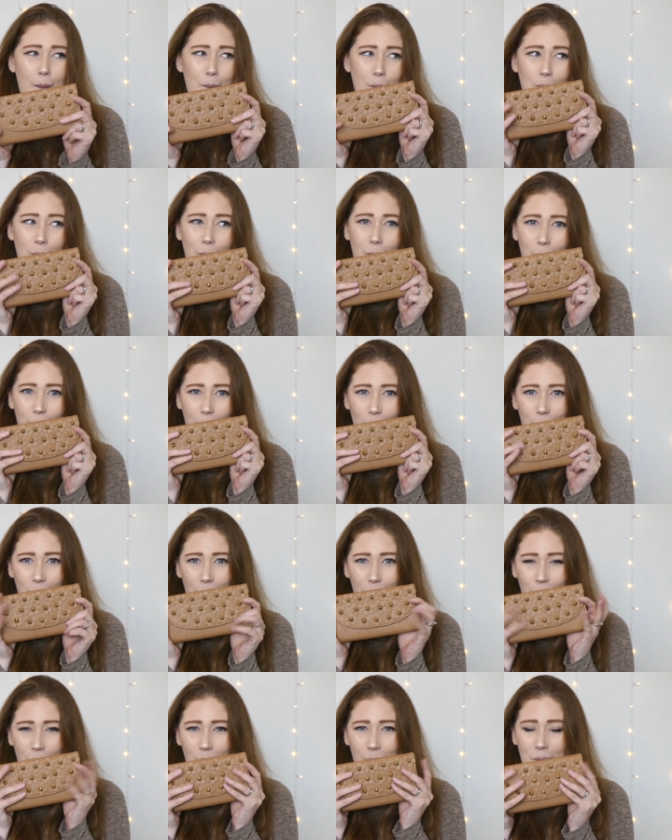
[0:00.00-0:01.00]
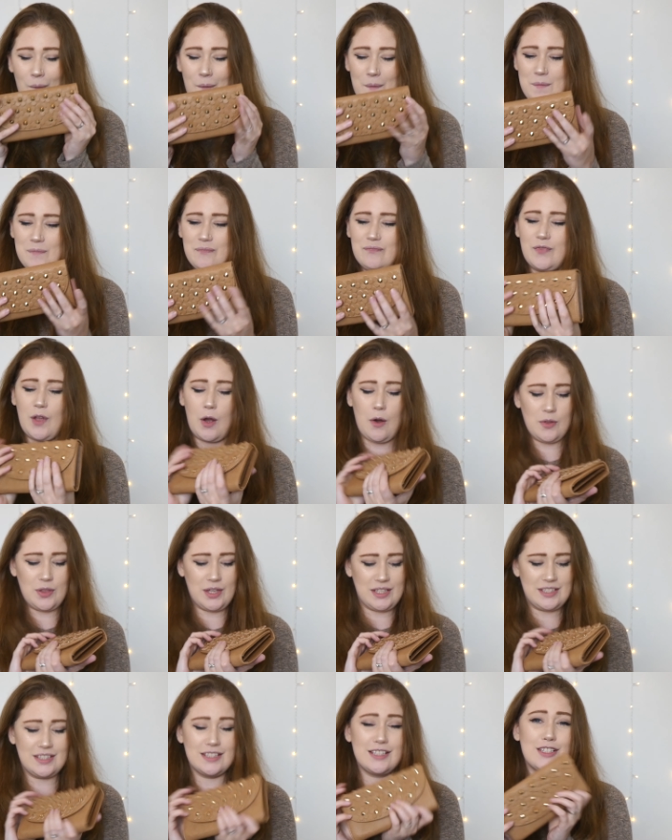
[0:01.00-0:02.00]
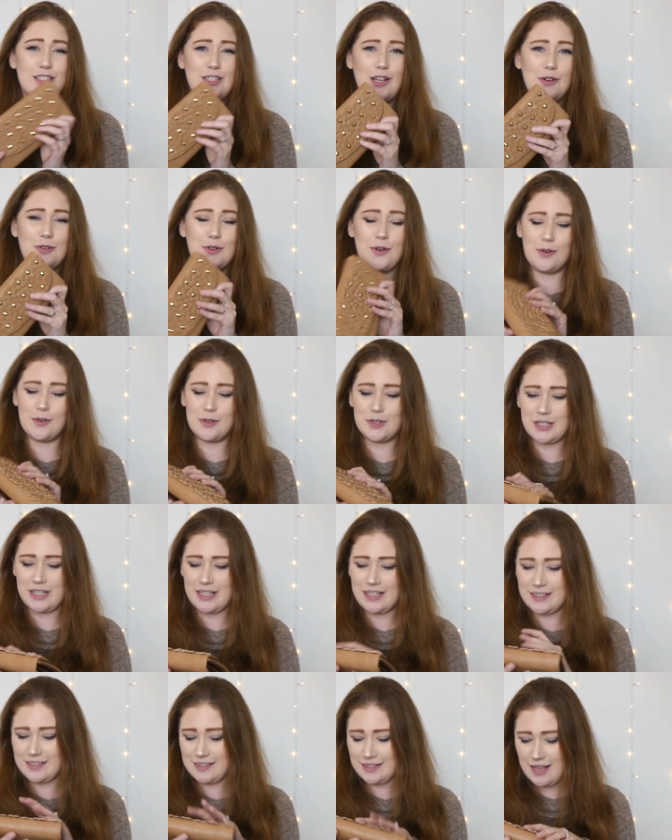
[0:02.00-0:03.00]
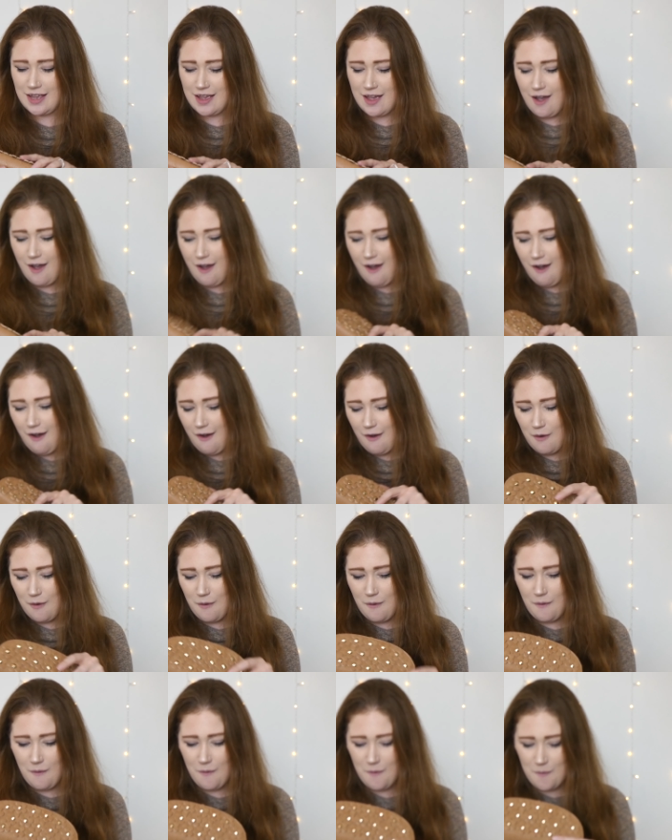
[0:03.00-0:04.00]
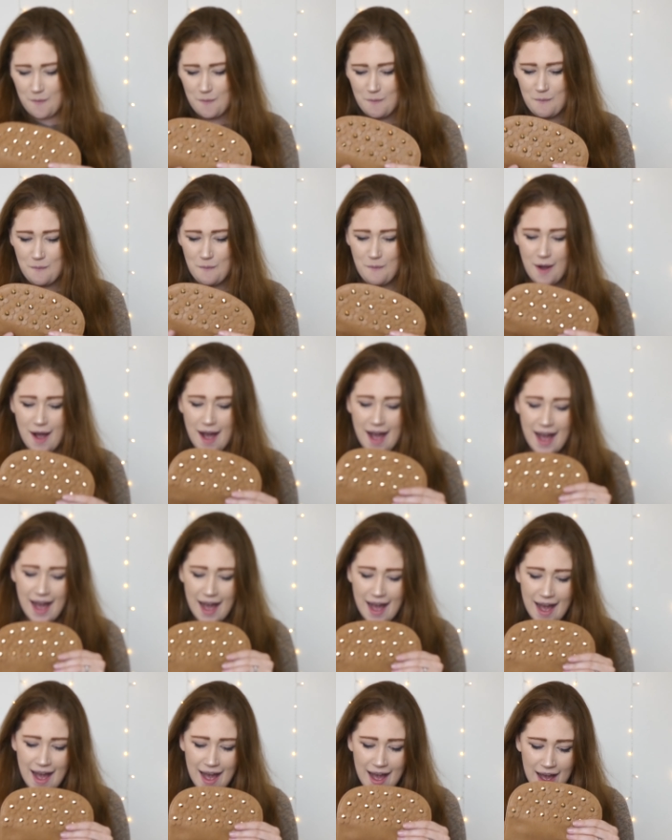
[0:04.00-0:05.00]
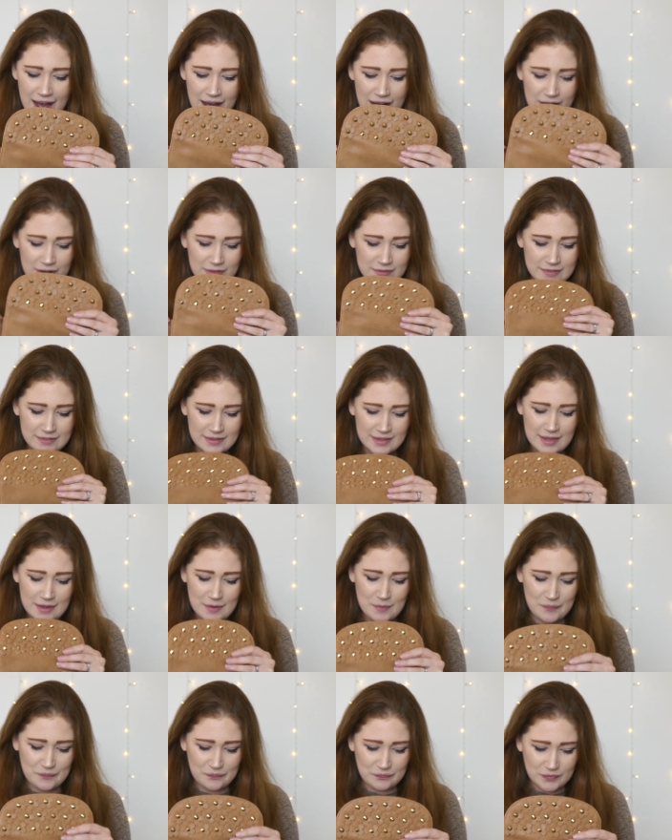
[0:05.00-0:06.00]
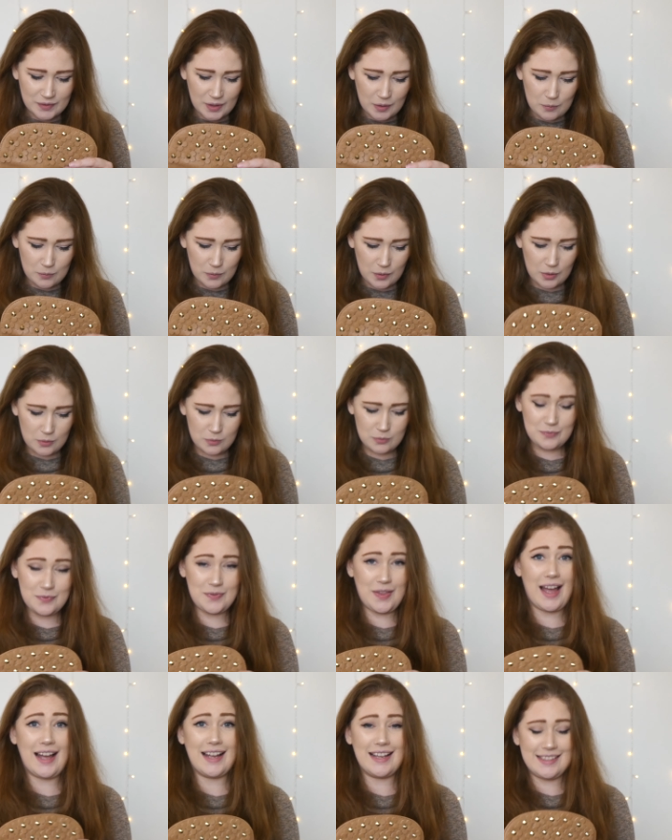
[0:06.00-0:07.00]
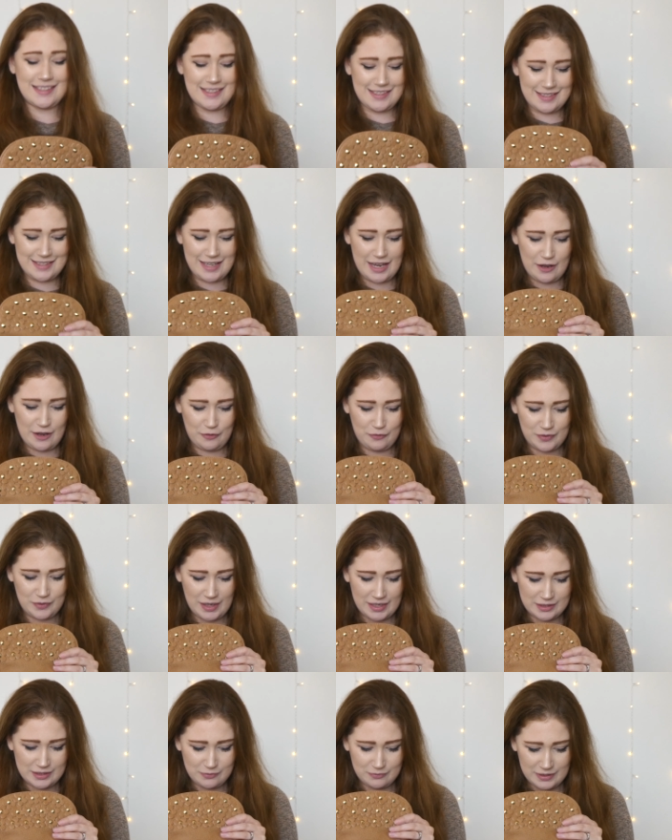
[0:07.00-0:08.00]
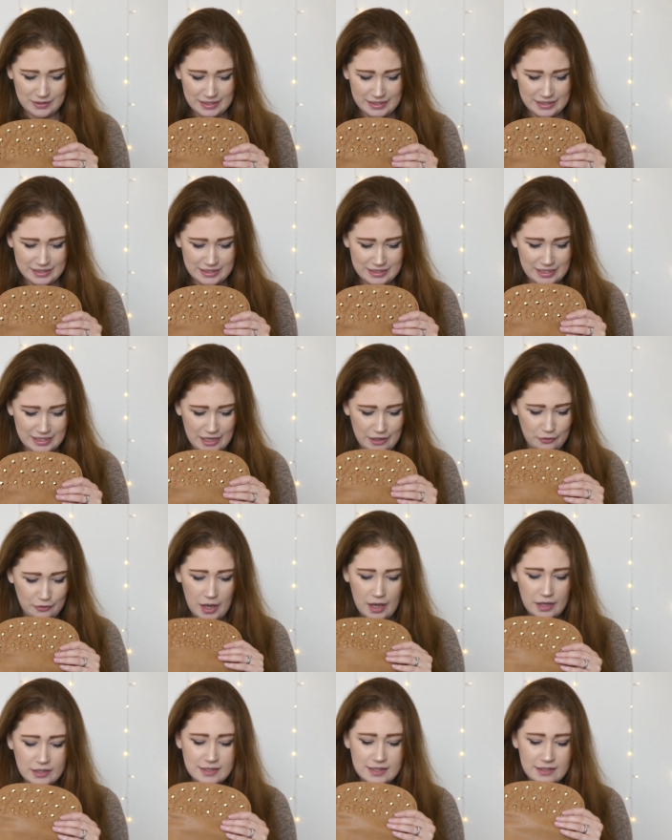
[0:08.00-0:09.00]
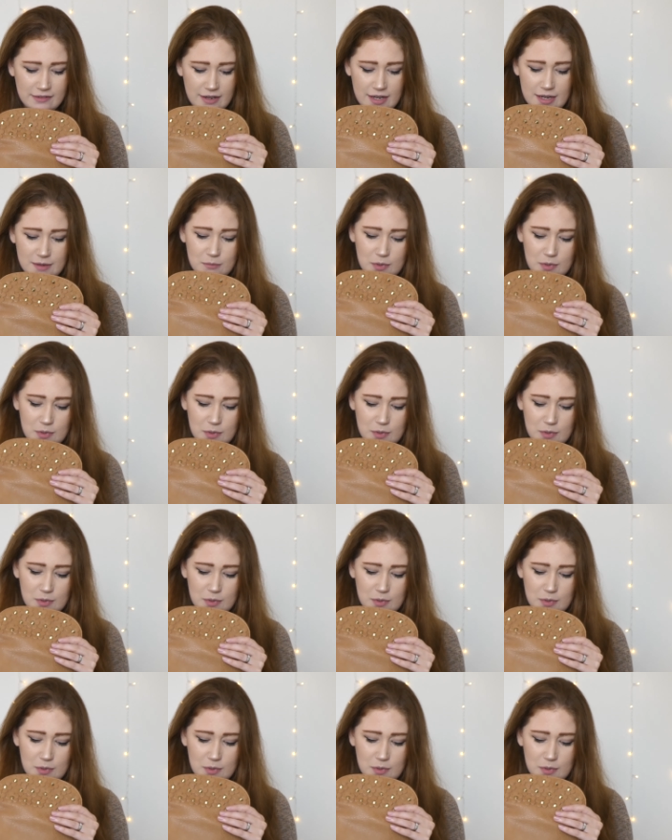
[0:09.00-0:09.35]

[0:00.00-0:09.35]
Ooh, oh, this is so gorgeous. Oh, wow. Oh, that is stiff. That's really stiff. Is there any